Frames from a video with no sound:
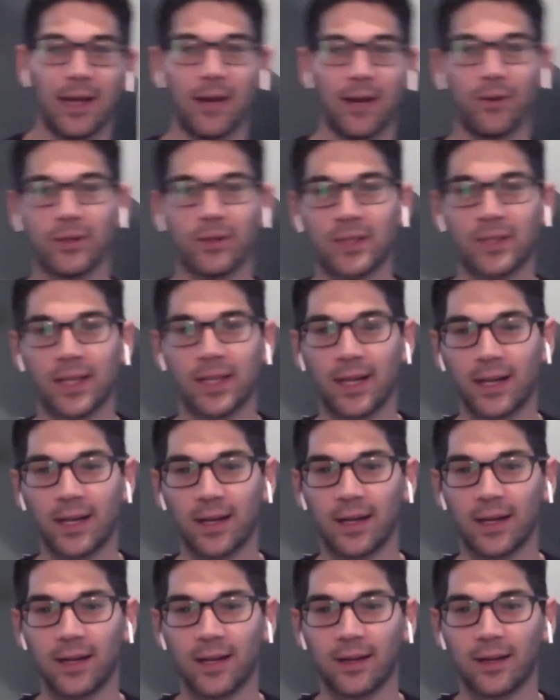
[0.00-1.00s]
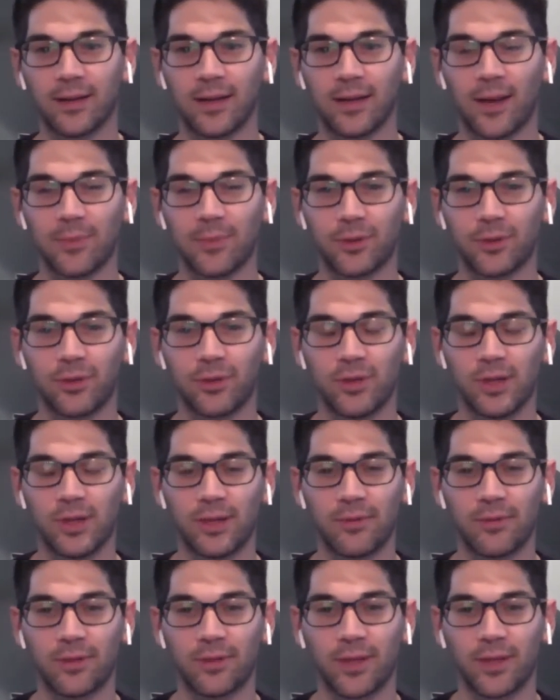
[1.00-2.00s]
And it was like an
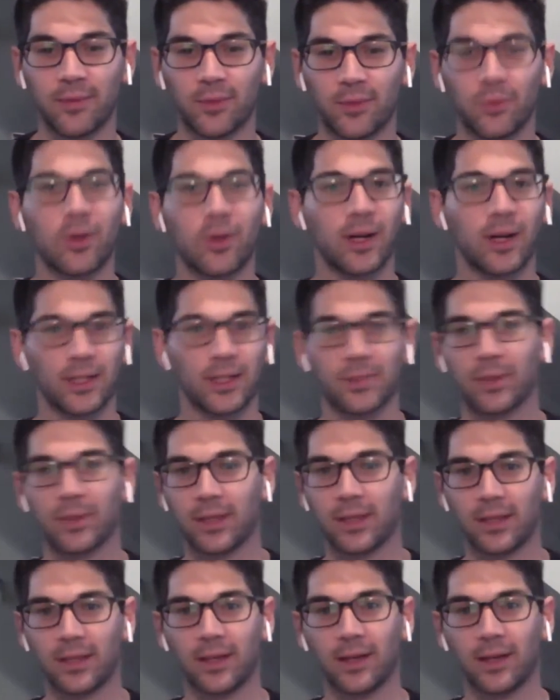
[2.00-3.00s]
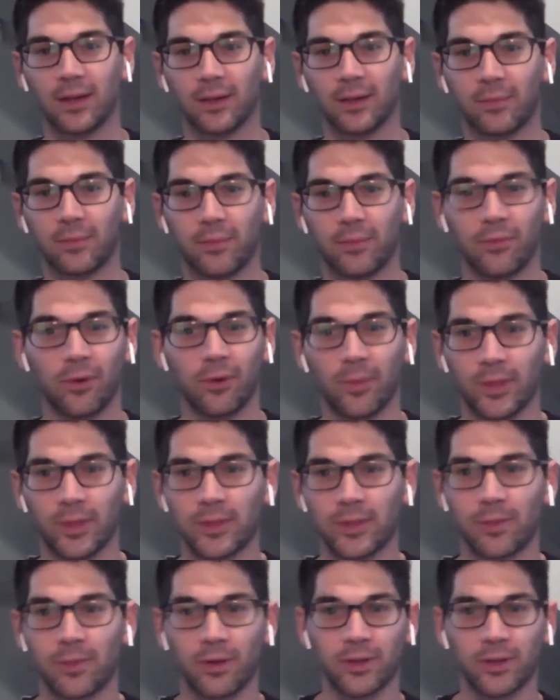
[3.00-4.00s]
opportunity for them to, one, explain their
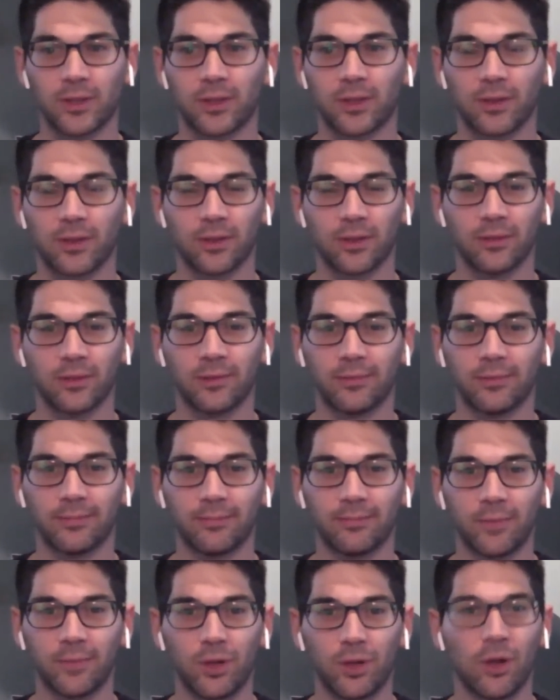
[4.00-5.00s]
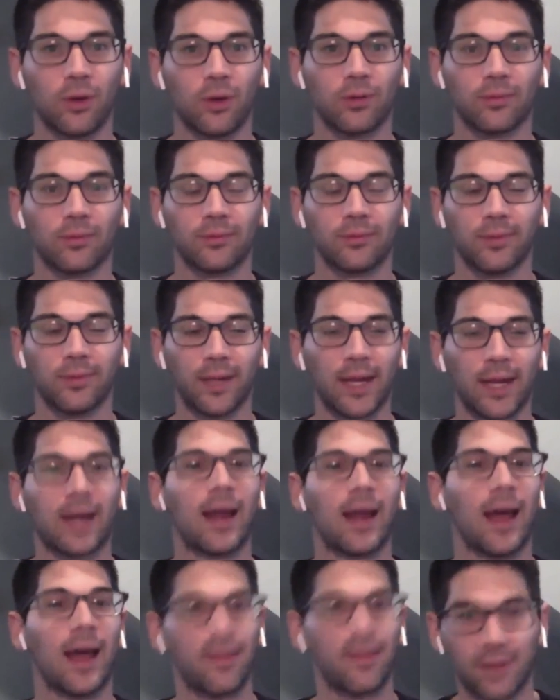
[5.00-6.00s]
performance, but also, you know,
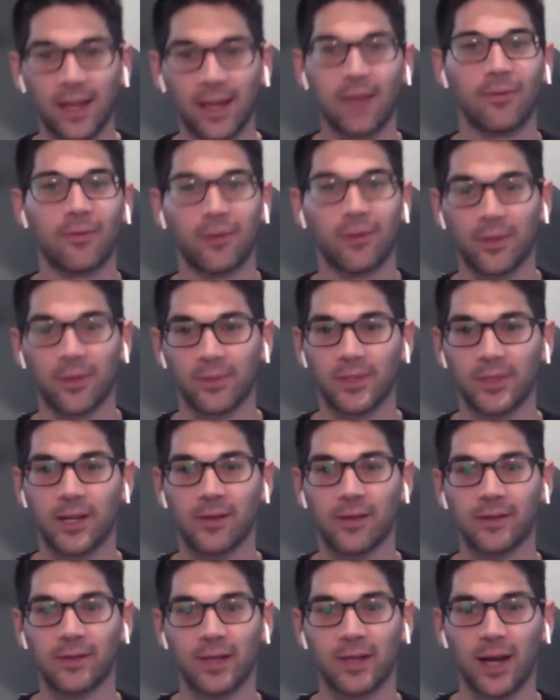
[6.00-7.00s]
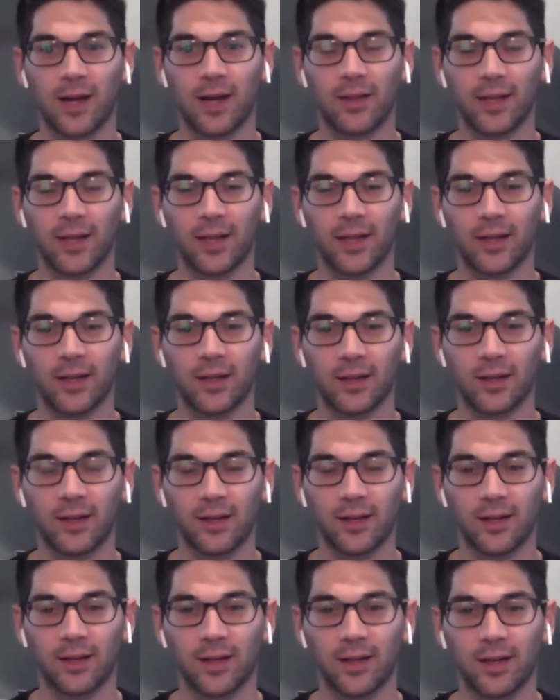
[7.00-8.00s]
again, advocate for themselves on how they could
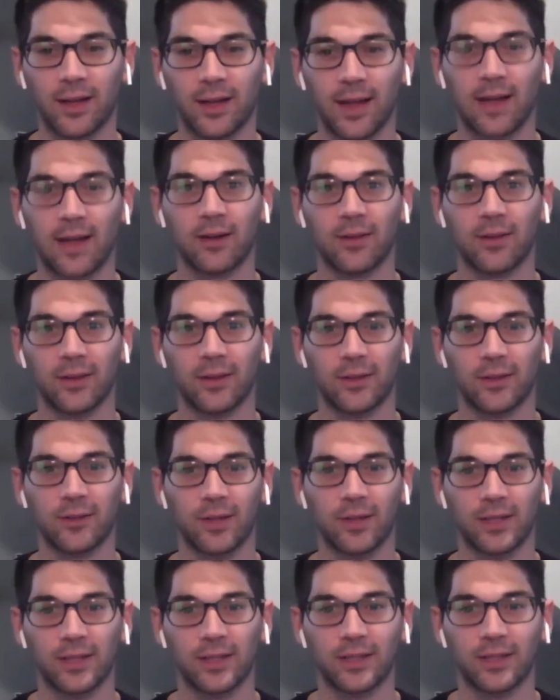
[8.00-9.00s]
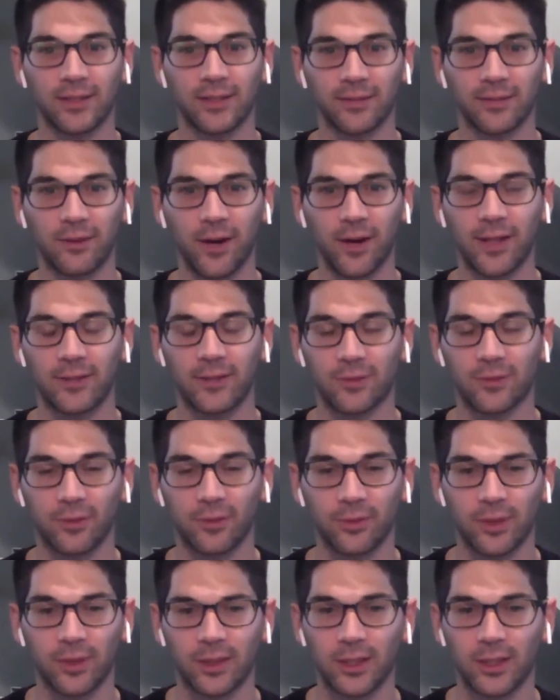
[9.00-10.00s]
handle the stresses of grad
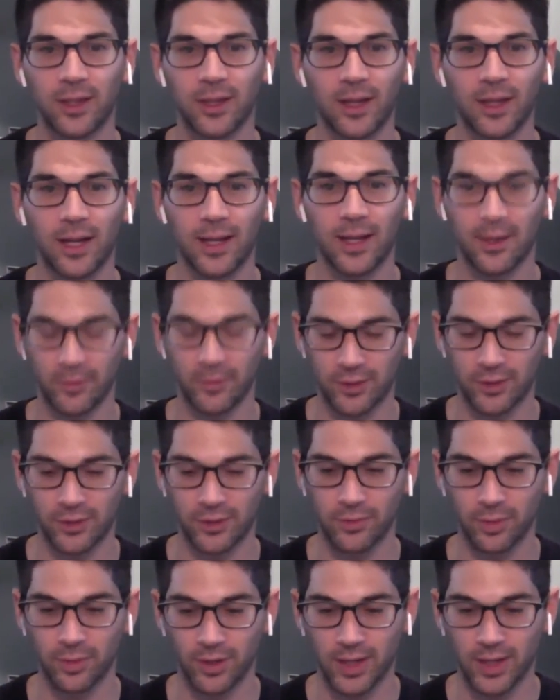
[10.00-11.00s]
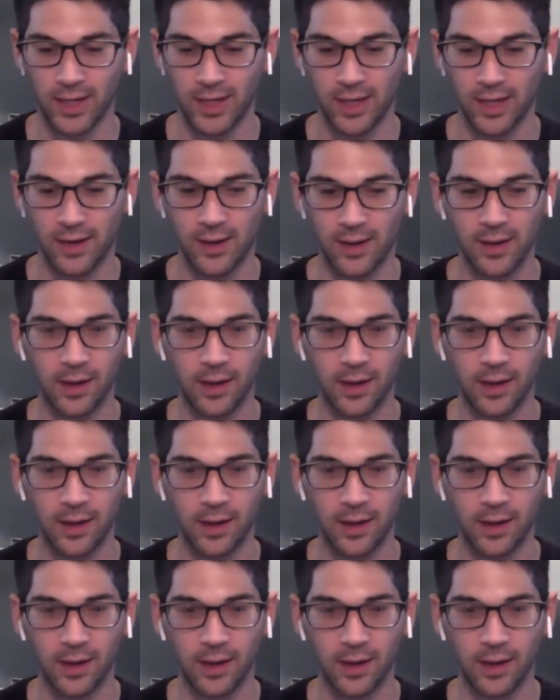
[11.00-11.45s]
school, which I thought was super neat.